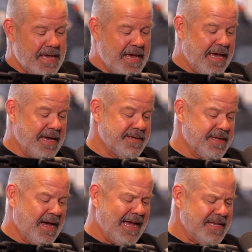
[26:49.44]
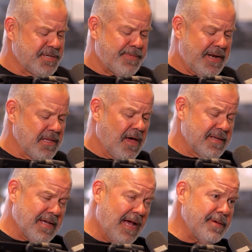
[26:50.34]
And I had spent a lot
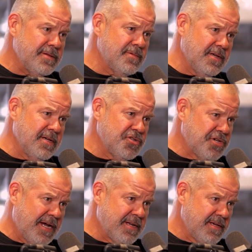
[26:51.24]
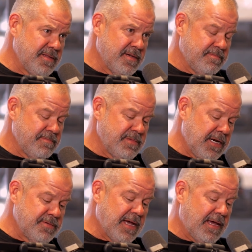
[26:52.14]
of time in China in
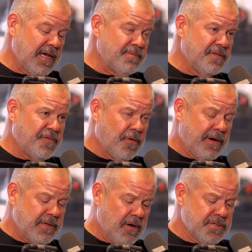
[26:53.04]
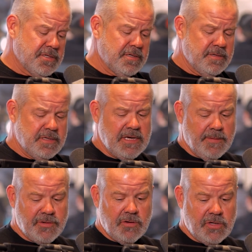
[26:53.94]
the decade before I launched
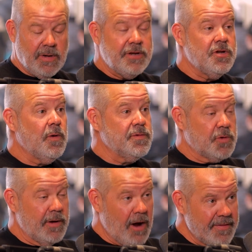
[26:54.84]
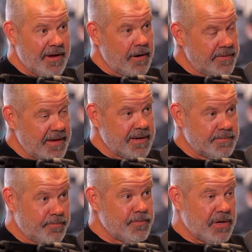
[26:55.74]
EMQQ, and I knew what was going on there, and they had
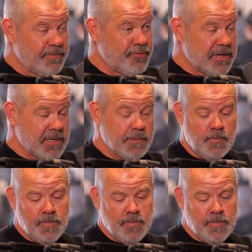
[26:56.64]
a pretty